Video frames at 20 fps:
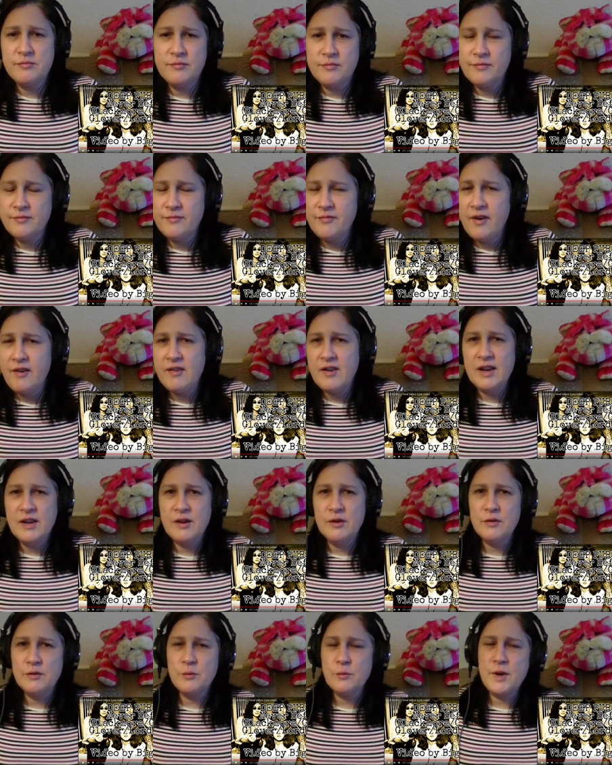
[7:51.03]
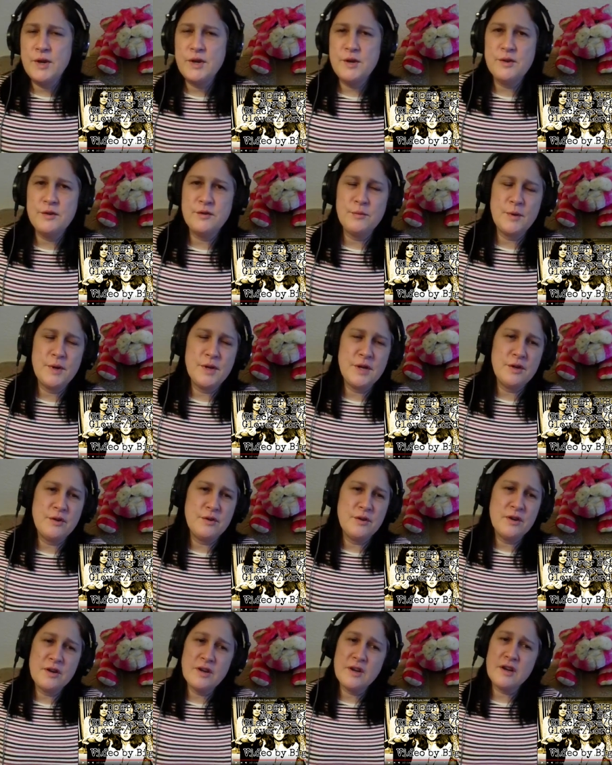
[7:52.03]
very little when you're
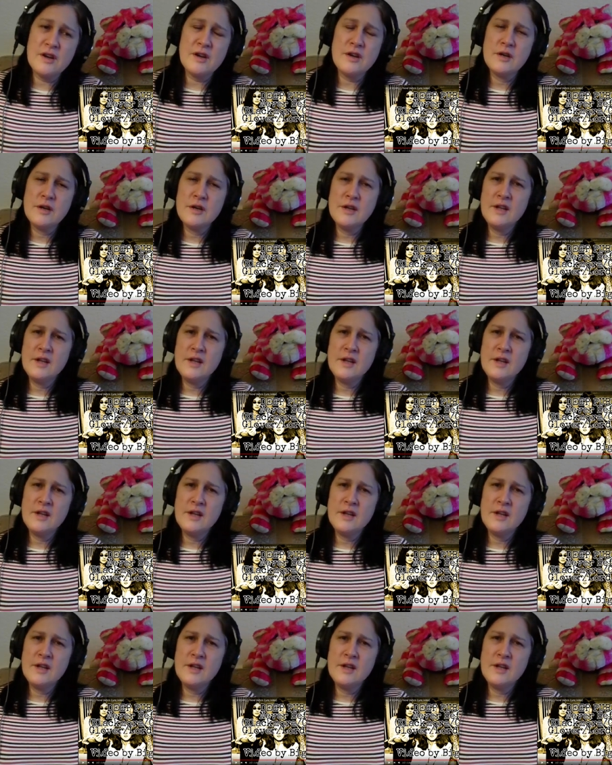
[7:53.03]
younger,